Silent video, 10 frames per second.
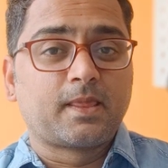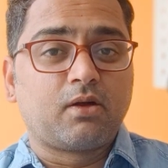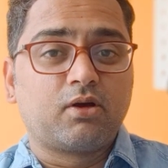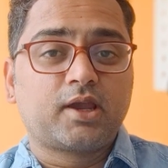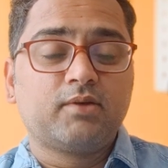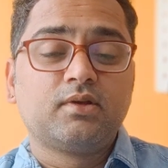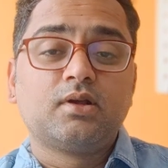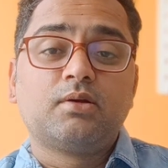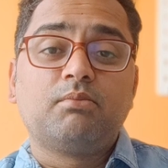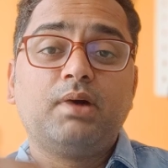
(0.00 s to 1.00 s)
Okay,
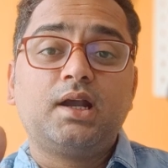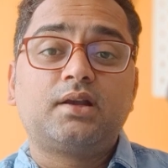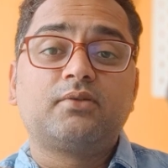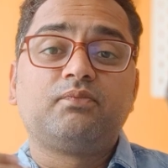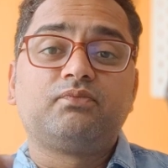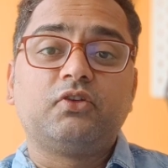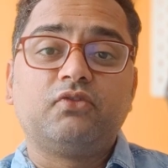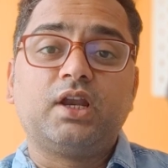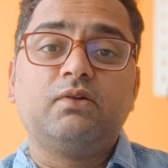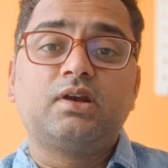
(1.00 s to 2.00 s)
but
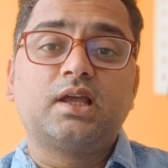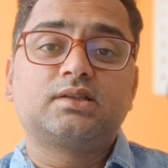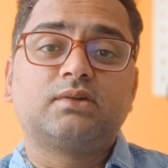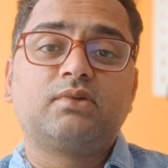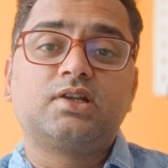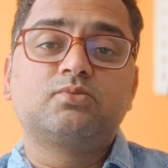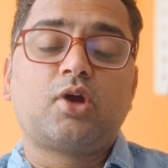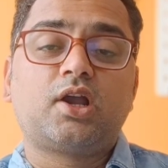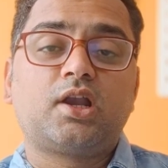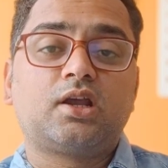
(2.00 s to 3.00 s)
whenever like someone is
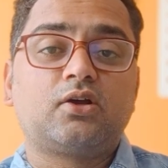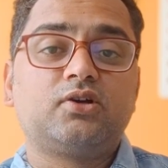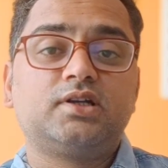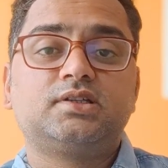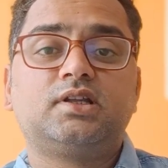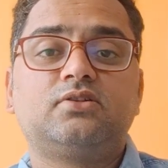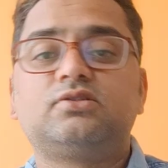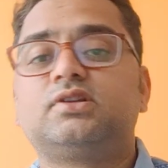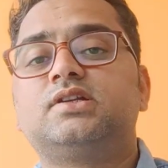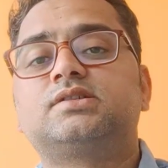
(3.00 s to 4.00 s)
pointing out, it's
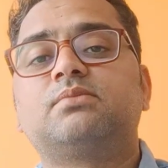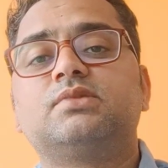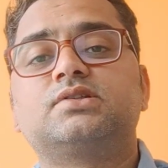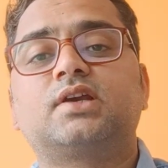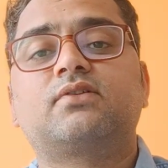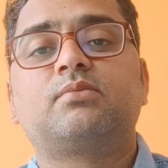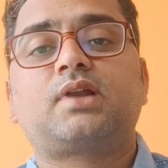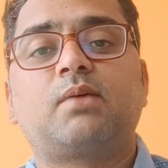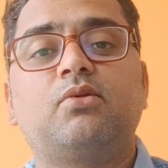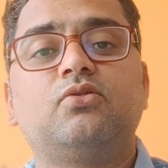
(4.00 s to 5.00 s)
there is some mistake from
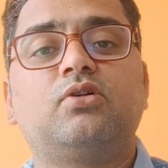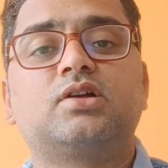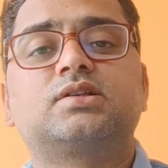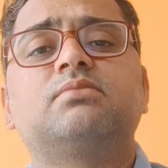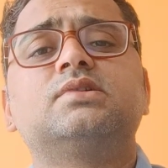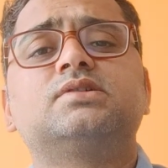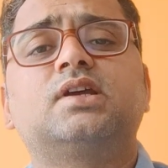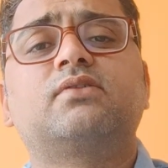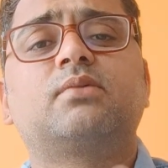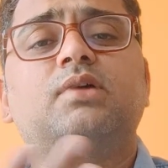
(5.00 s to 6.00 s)
Tableau or some mistake from a